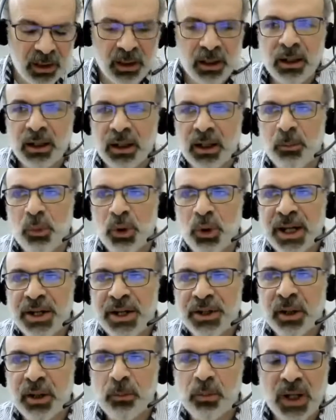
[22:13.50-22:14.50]

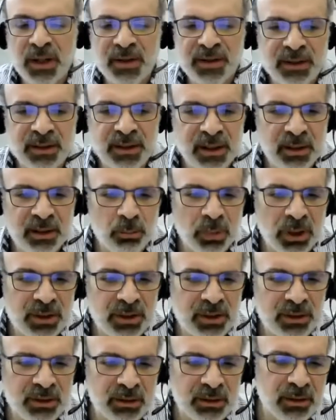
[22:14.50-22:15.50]
communication complexity, but
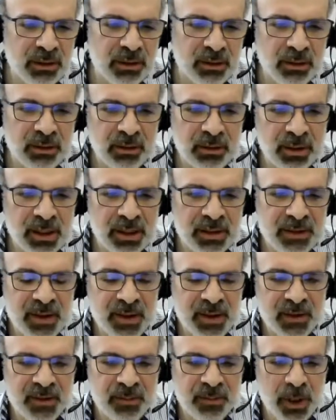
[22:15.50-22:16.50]
at the
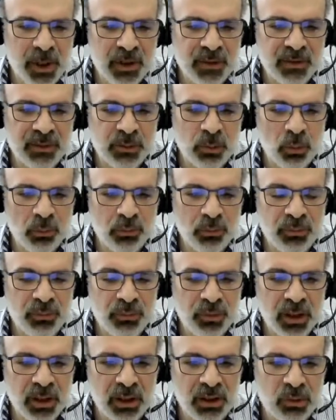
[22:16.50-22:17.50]
expense of
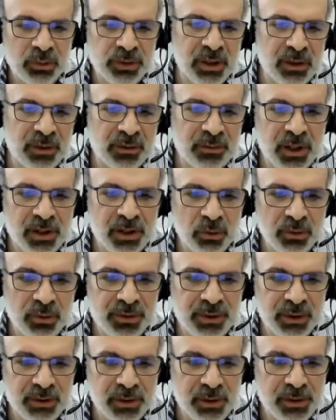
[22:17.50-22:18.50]
using threshold
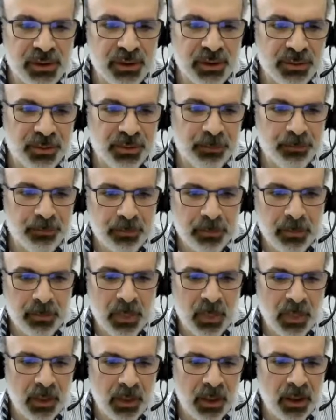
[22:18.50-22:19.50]
signatures.
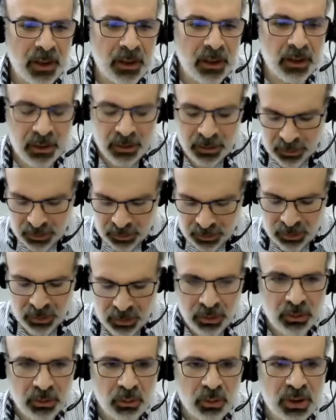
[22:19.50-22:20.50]

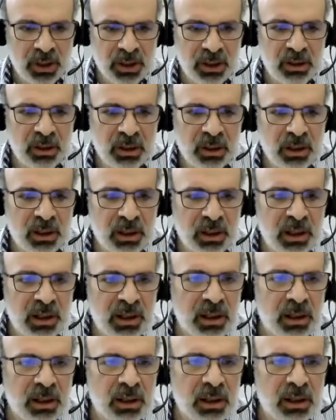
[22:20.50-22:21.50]
Okay,
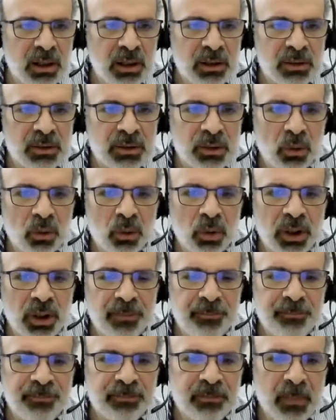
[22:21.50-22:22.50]
so
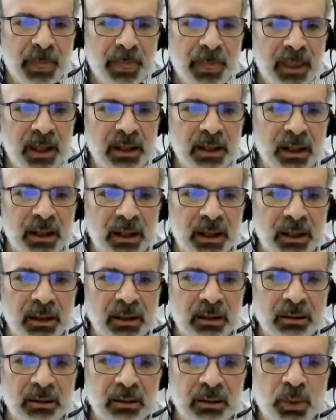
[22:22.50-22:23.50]

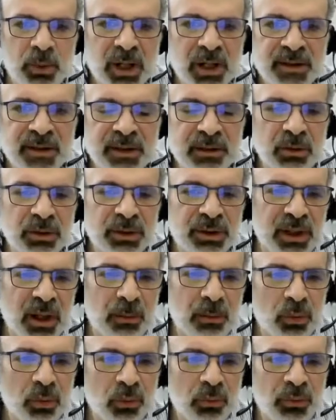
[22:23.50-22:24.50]
we considered a
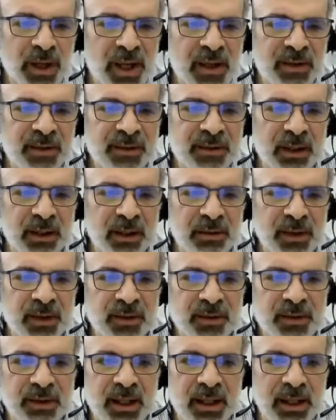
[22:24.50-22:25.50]
number of case
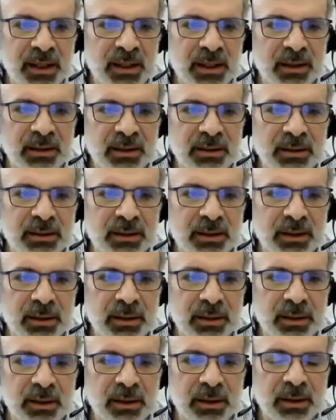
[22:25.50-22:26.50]
studies, and
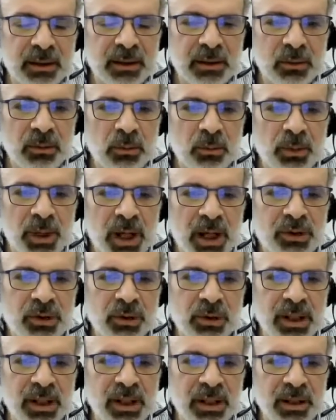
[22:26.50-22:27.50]
we
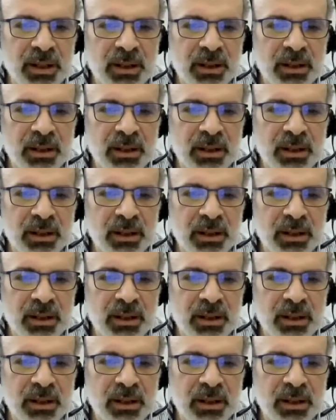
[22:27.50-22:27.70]
actually